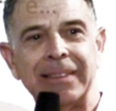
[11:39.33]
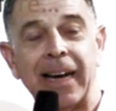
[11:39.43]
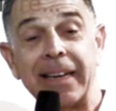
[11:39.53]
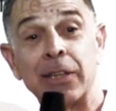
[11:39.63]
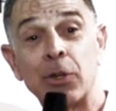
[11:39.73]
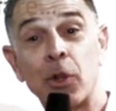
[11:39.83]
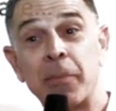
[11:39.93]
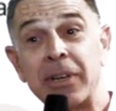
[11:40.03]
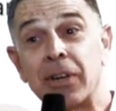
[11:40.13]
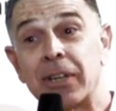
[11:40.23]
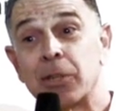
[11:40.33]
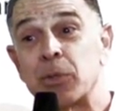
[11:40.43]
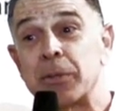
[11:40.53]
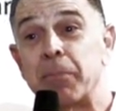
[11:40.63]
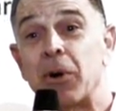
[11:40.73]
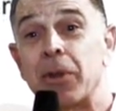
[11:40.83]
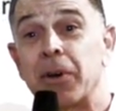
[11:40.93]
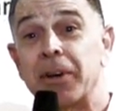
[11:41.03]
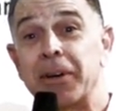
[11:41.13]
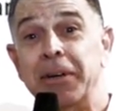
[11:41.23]
I didn't know that my doctor was a
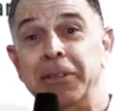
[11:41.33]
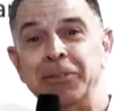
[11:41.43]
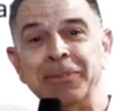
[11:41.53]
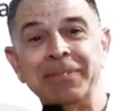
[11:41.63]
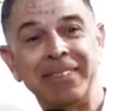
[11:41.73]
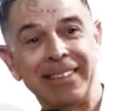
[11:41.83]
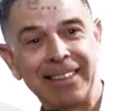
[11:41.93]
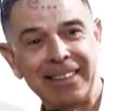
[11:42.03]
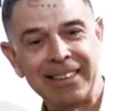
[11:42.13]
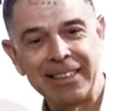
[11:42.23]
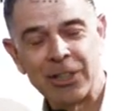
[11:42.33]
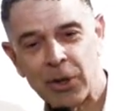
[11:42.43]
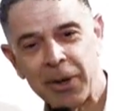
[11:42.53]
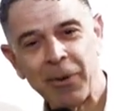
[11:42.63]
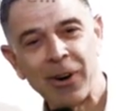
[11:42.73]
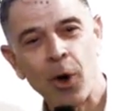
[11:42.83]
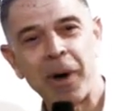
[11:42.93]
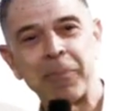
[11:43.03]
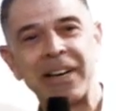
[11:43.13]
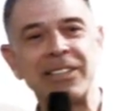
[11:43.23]
marathoner. So he wanted to know
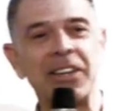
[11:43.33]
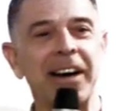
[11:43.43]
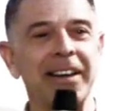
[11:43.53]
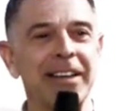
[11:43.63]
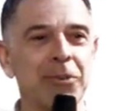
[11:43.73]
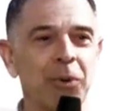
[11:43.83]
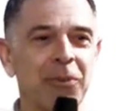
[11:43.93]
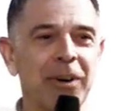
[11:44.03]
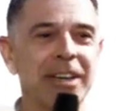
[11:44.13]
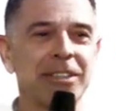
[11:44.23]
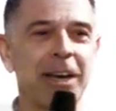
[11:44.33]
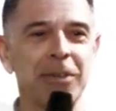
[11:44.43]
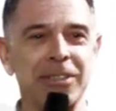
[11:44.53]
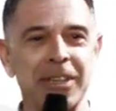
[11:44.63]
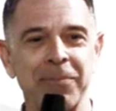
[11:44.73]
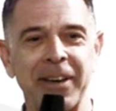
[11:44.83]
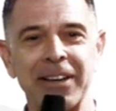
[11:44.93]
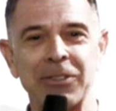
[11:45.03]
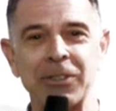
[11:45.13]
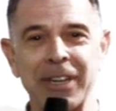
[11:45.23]
about my diet, what race I was in, my
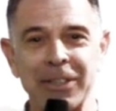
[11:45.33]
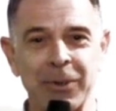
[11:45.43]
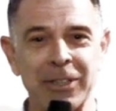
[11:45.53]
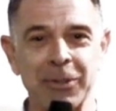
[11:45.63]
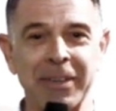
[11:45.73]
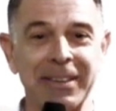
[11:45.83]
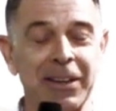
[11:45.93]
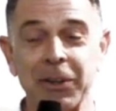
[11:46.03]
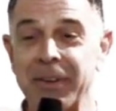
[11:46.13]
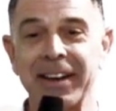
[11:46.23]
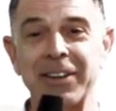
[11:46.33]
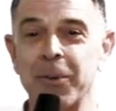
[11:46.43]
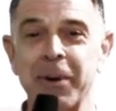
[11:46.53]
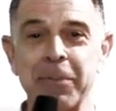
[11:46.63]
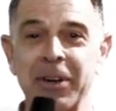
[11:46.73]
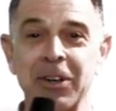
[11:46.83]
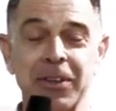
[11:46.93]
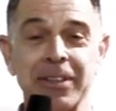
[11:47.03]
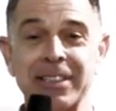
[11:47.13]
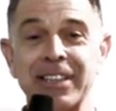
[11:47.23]
exercise regimen. The only thing I know about
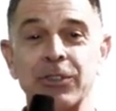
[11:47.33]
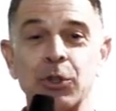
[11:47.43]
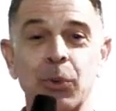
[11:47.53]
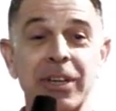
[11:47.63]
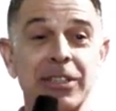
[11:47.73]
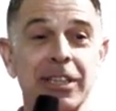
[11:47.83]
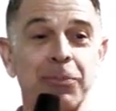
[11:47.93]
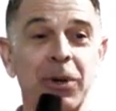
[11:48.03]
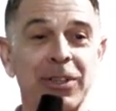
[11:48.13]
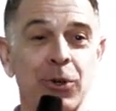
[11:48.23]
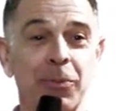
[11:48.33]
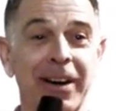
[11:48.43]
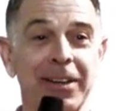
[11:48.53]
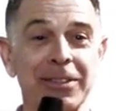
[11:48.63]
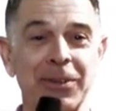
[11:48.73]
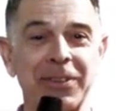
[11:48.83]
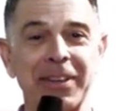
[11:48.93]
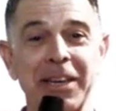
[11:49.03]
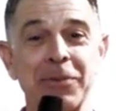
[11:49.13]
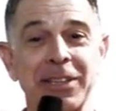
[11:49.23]
marathons is that they're 26.2 miles, so I
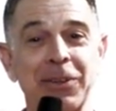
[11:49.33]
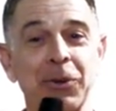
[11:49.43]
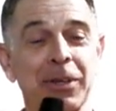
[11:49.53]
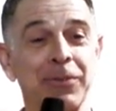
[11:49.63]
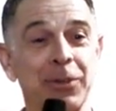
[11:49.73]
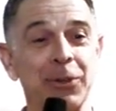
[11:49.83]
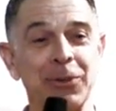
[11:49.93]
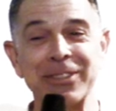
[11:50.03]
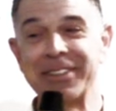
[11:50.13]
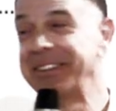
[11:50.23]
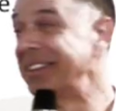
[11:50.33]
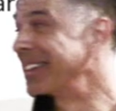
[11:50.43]
think he was a little confused.